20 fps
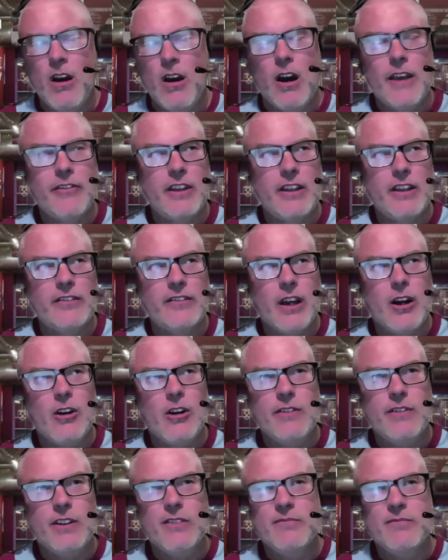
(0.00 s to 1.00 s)
I think that
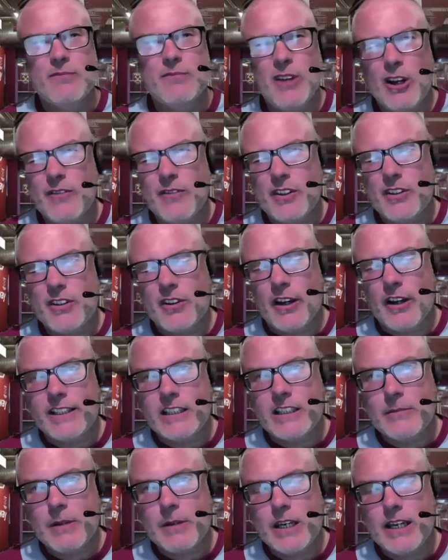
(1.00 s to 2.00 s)
over the
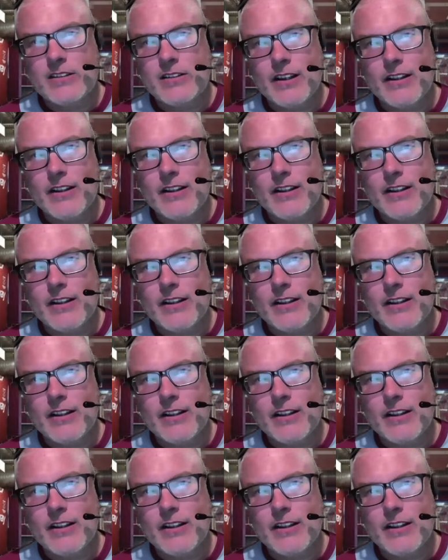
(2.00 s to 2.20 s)
90 minutes,